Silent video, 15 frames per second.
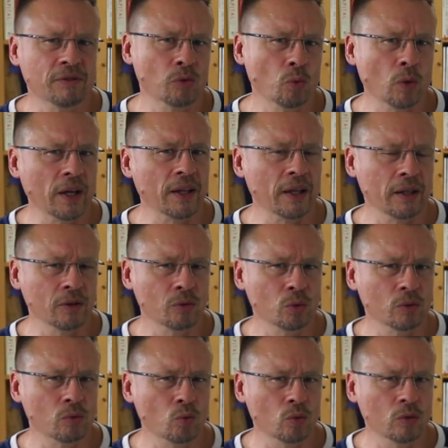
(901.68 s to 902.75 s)
different way than
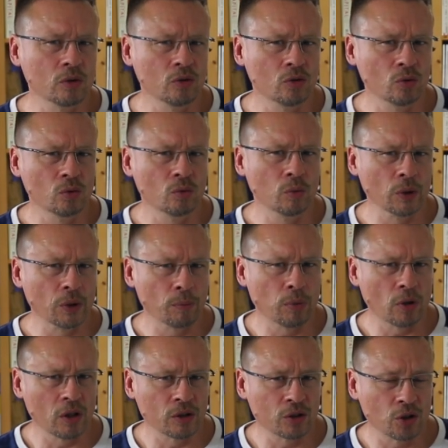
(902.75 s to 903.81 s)
you would do
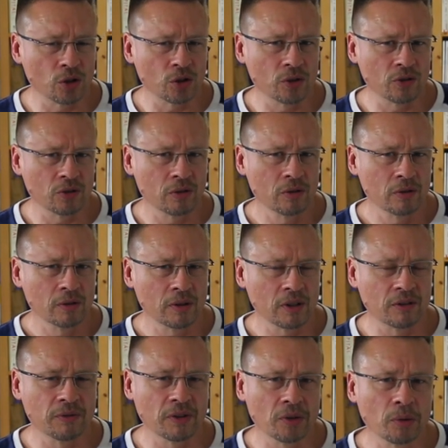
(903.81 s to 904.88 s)
with politicians.
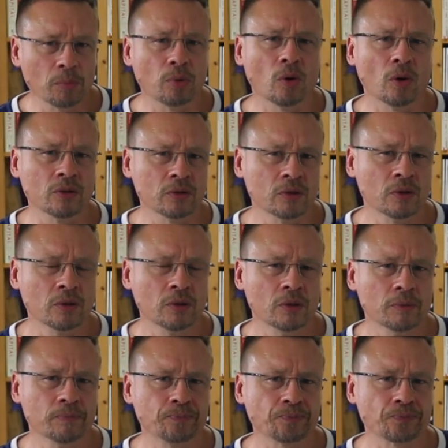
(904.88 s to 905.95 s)
That's very important.
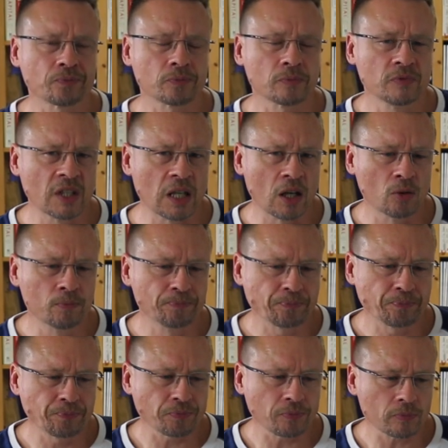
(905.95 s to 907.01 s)

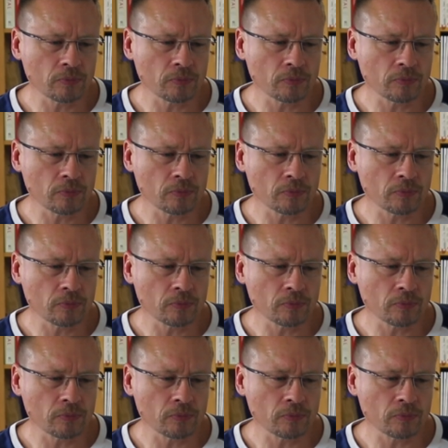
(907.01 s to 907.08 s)
Now,